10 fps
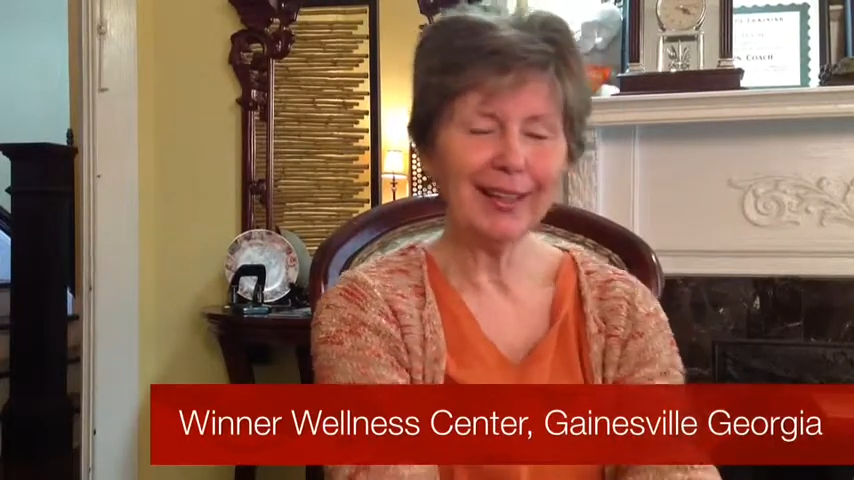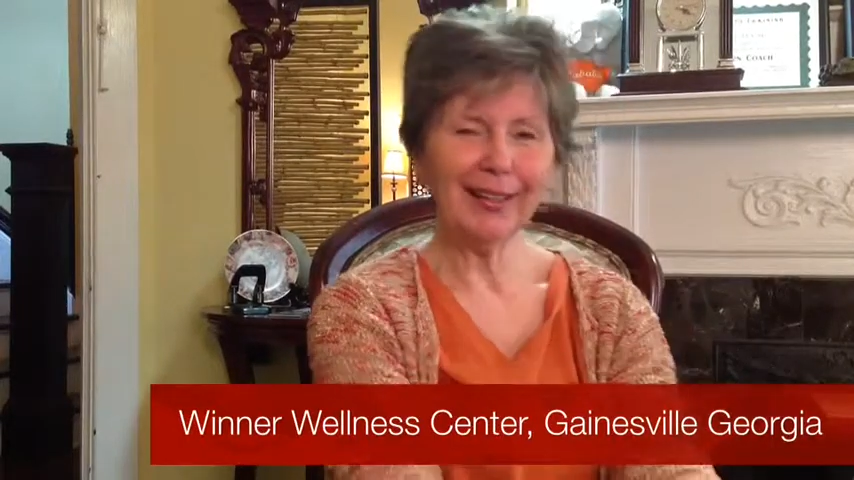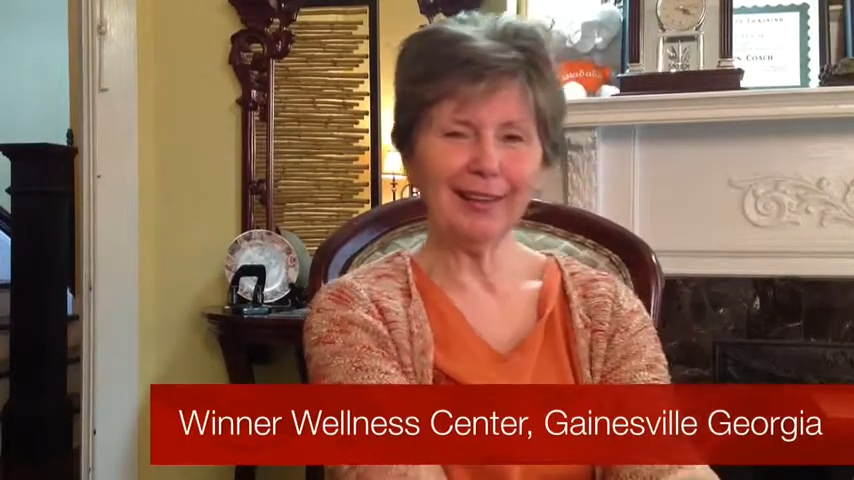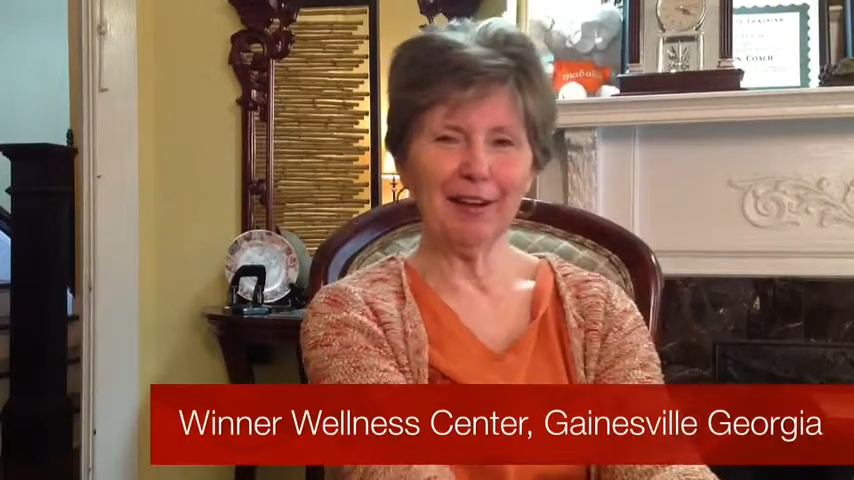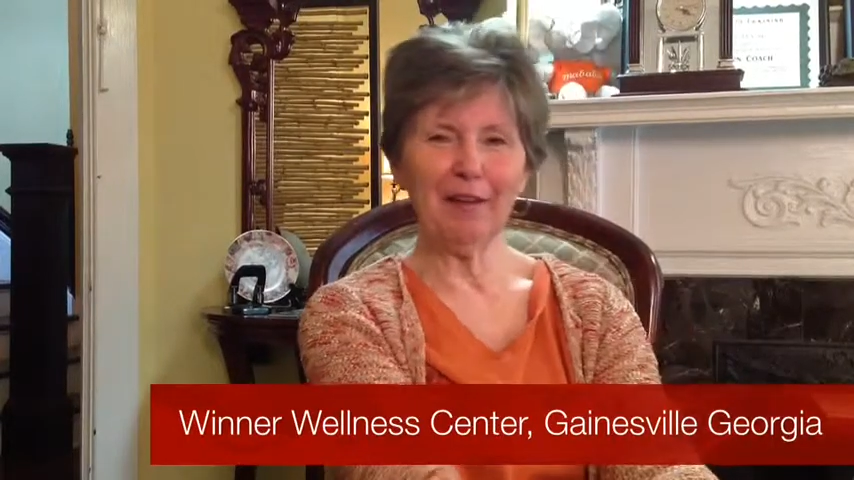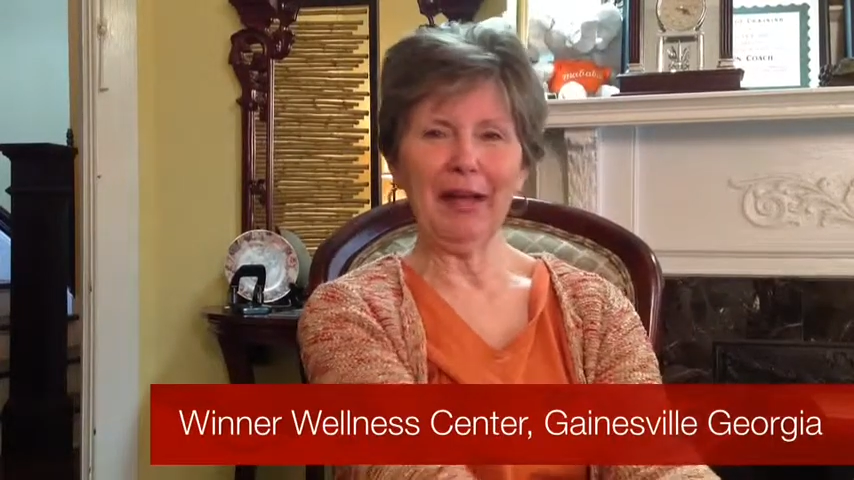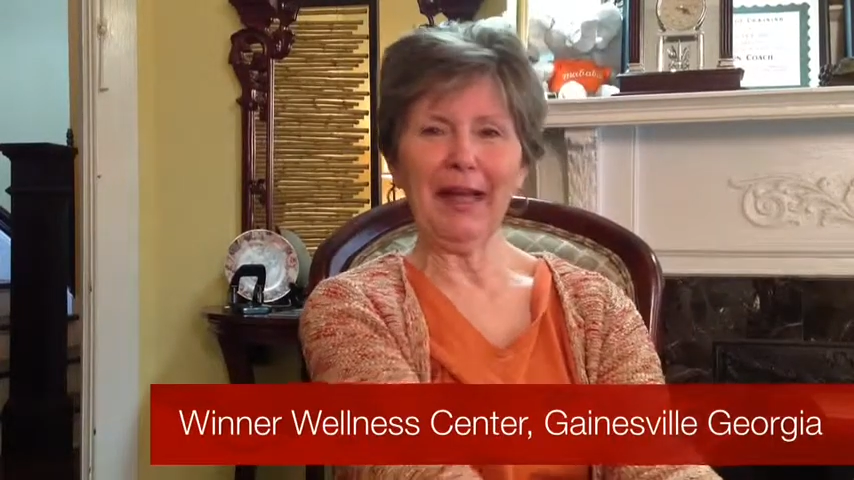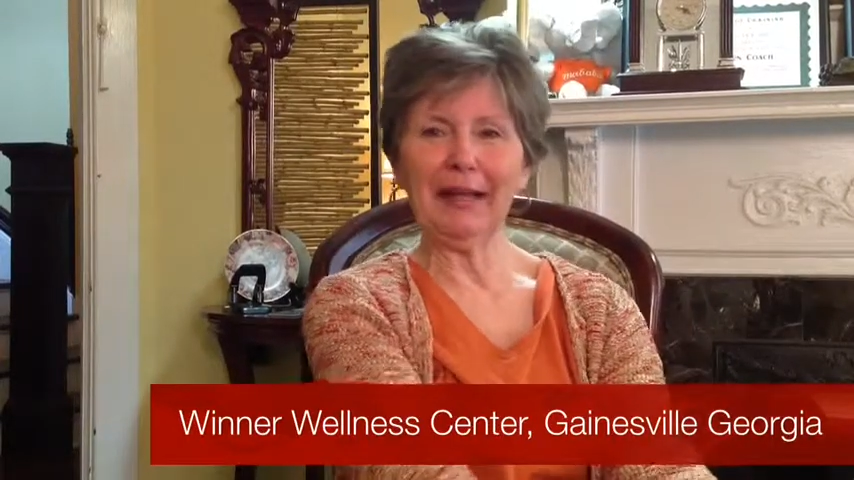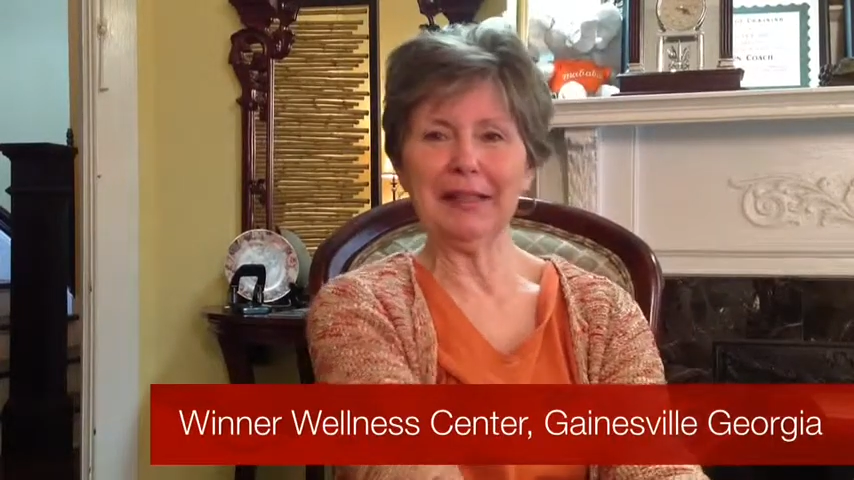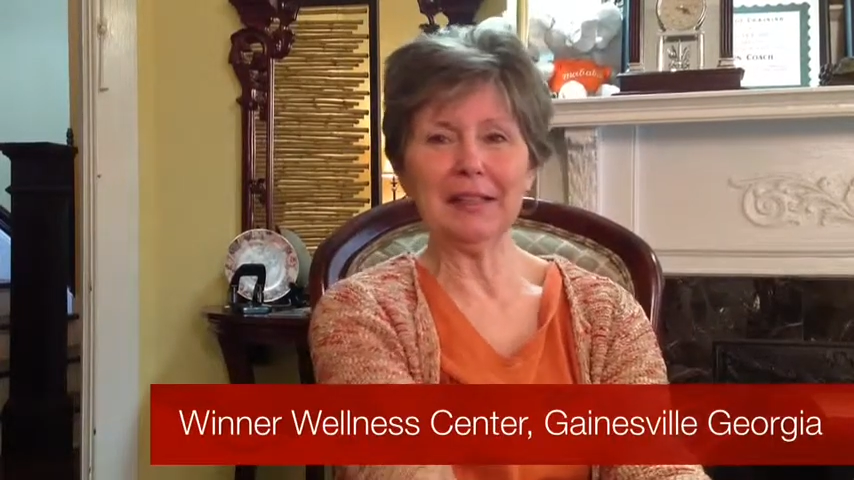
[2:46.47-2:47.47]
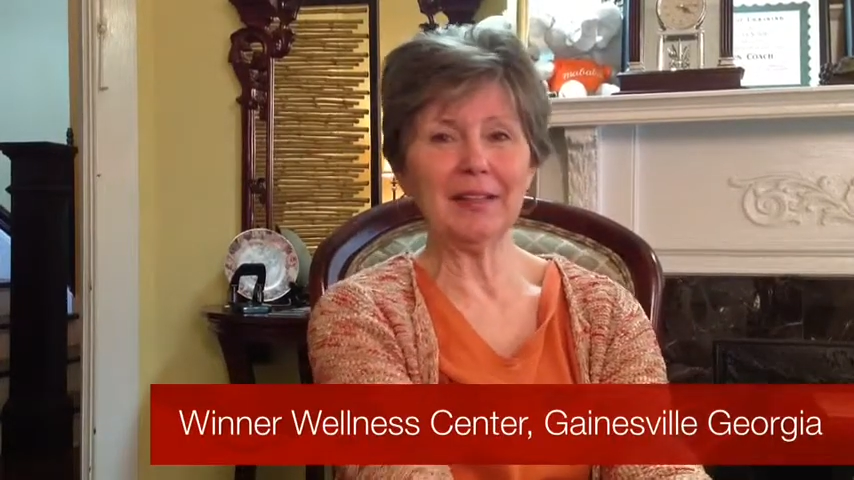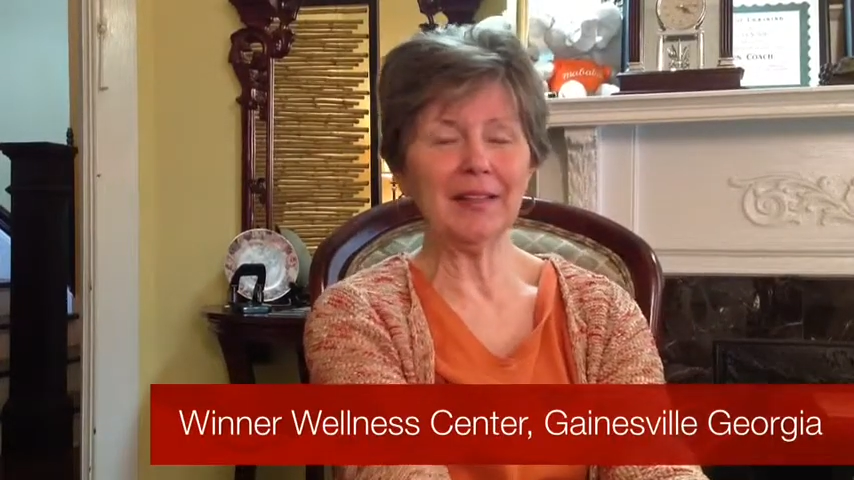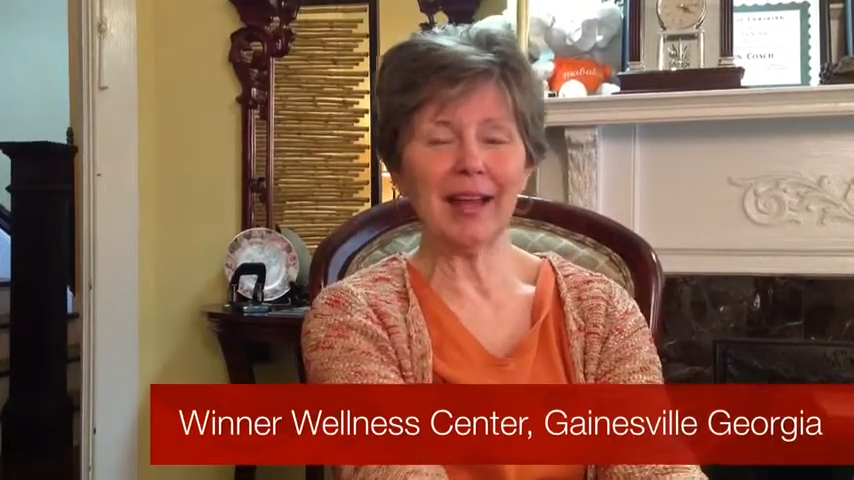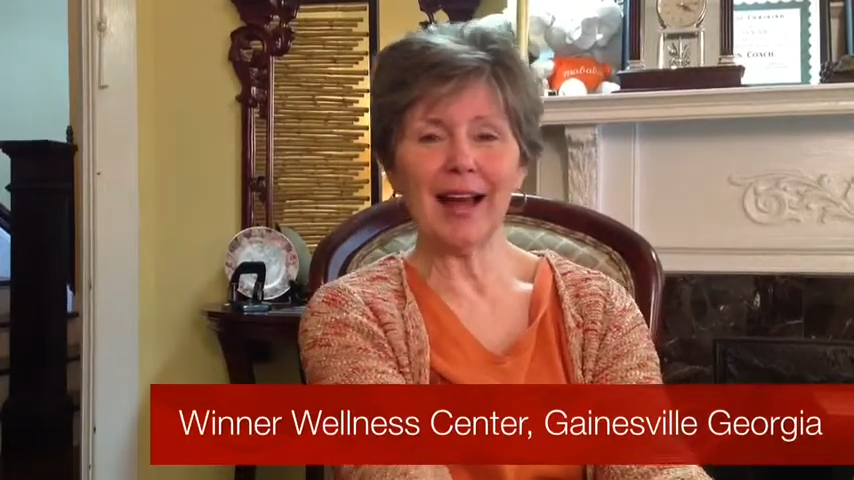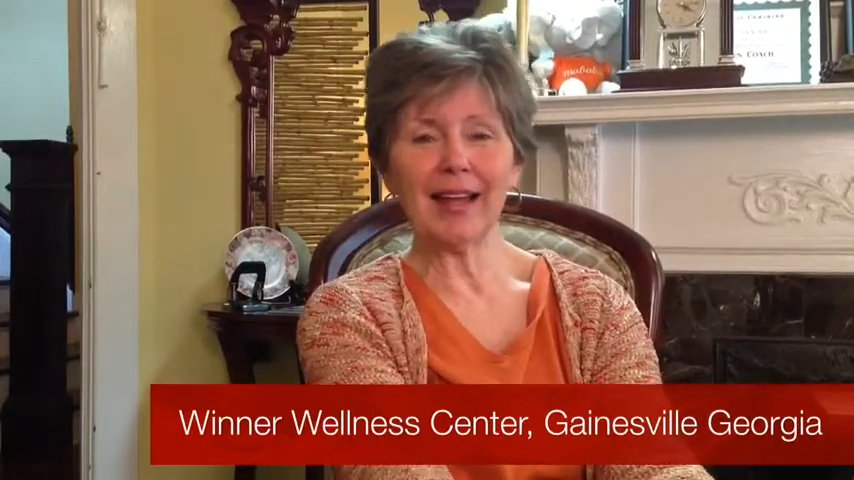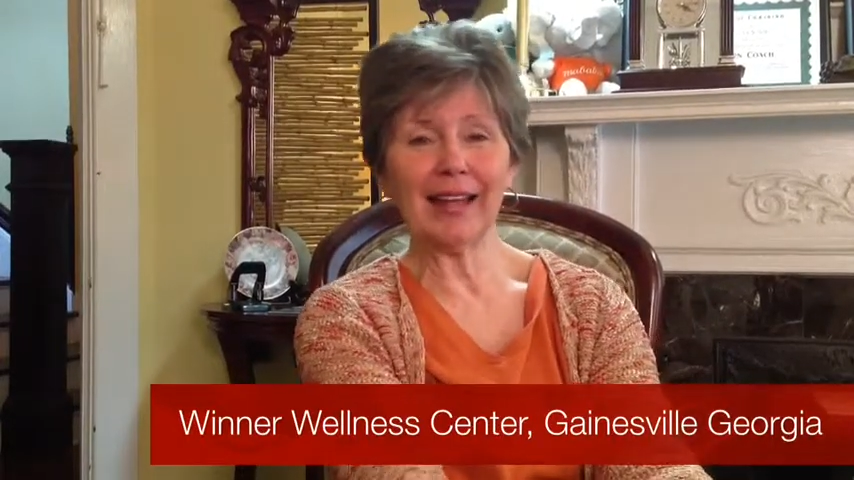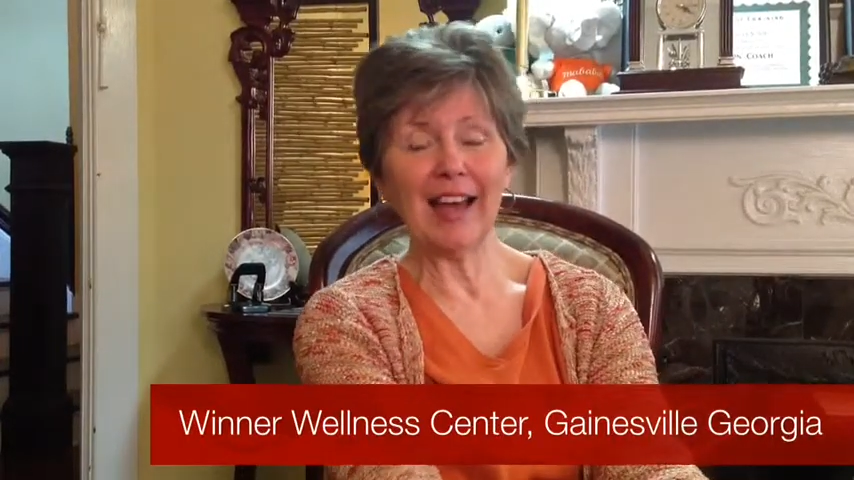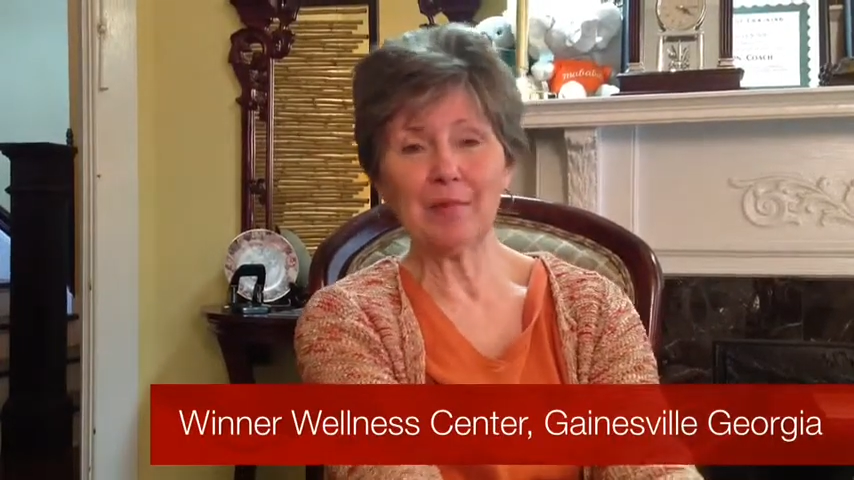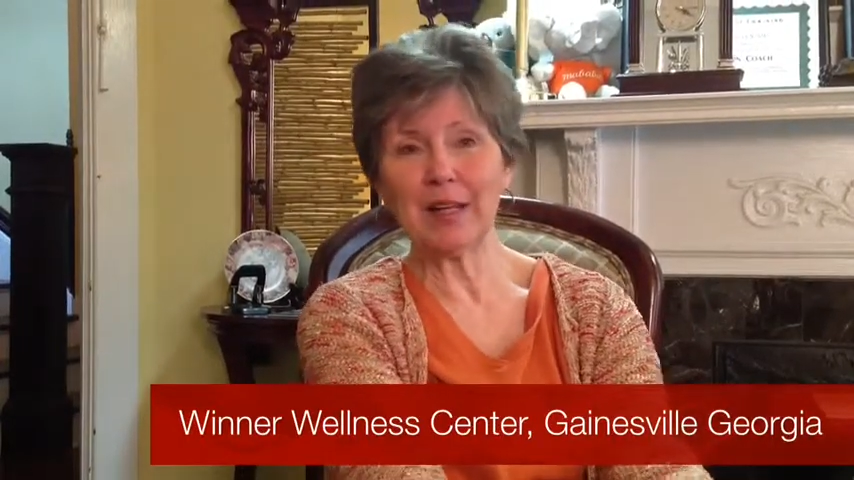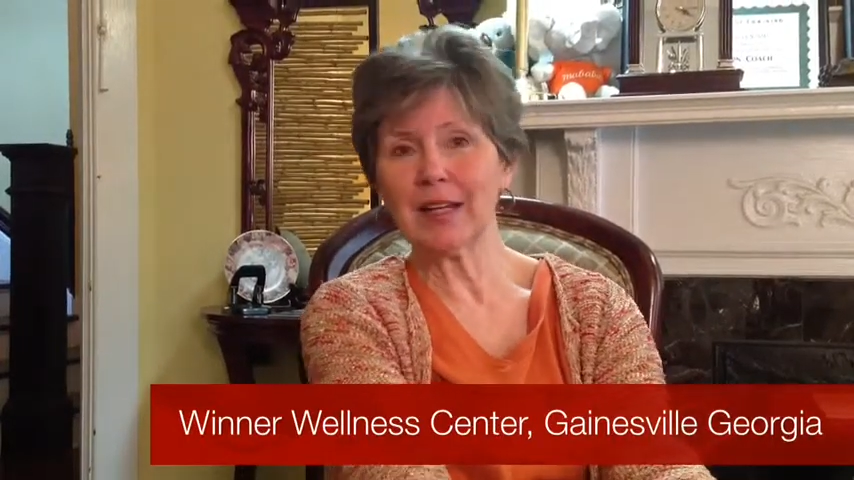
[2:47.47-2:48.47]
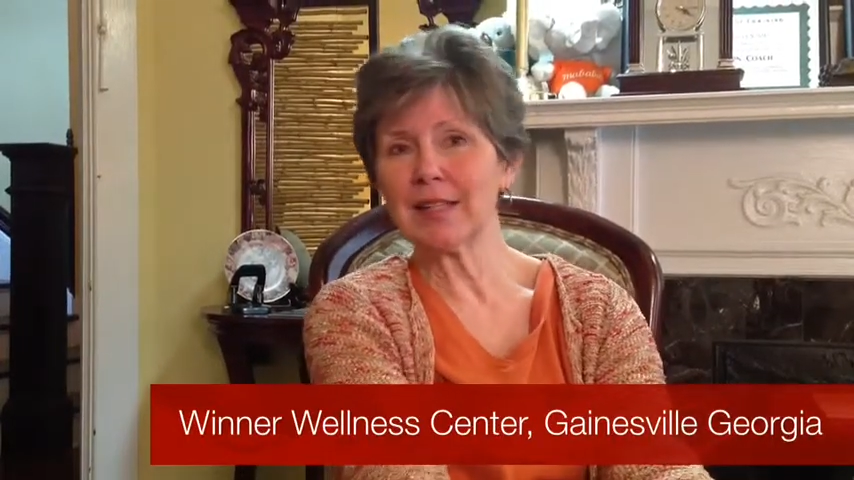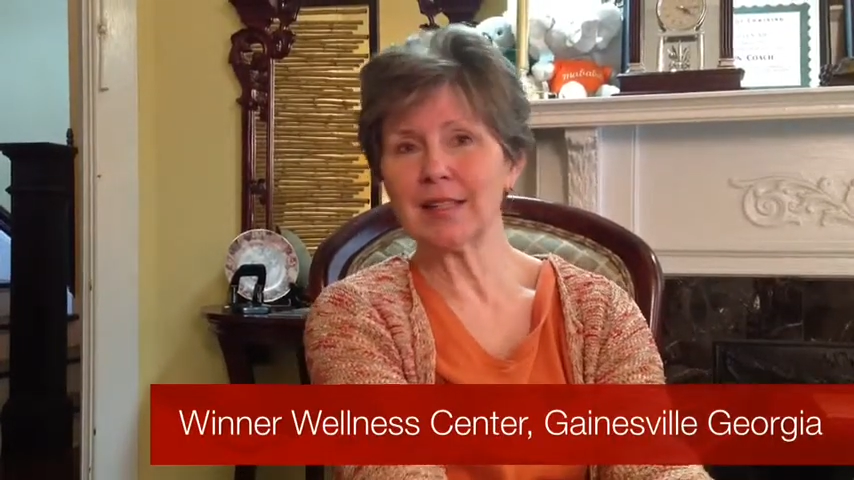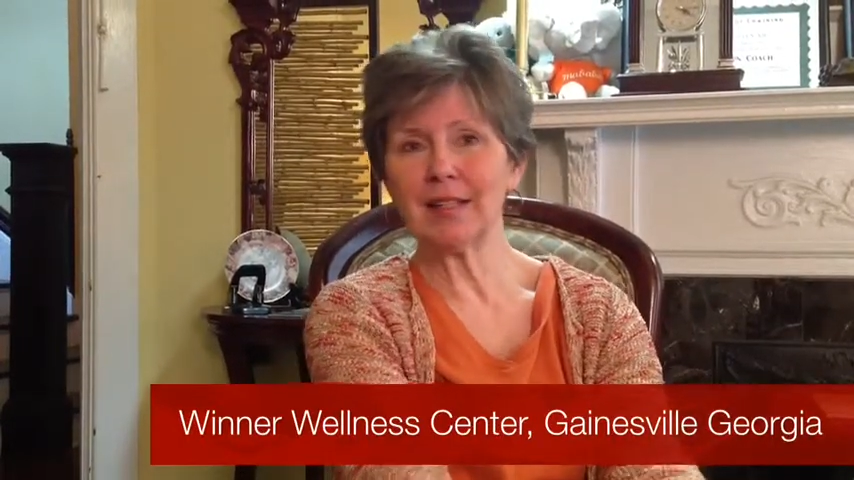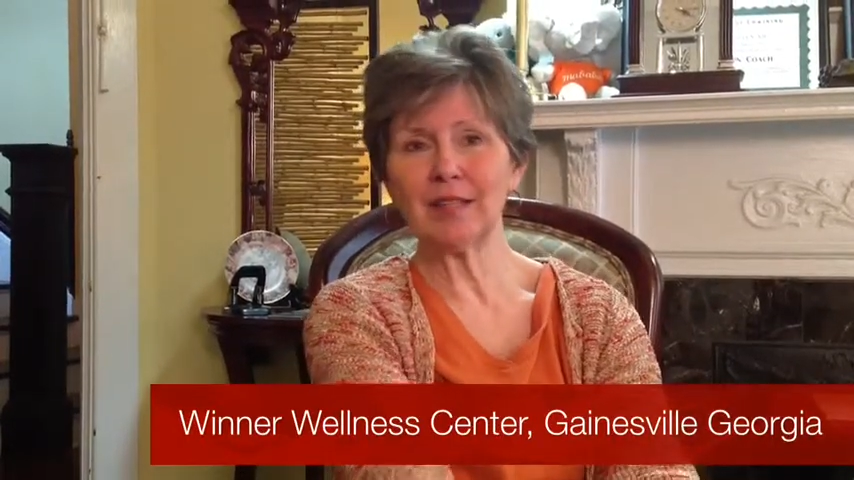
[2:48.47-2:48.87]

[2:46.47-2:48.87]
and I laugh because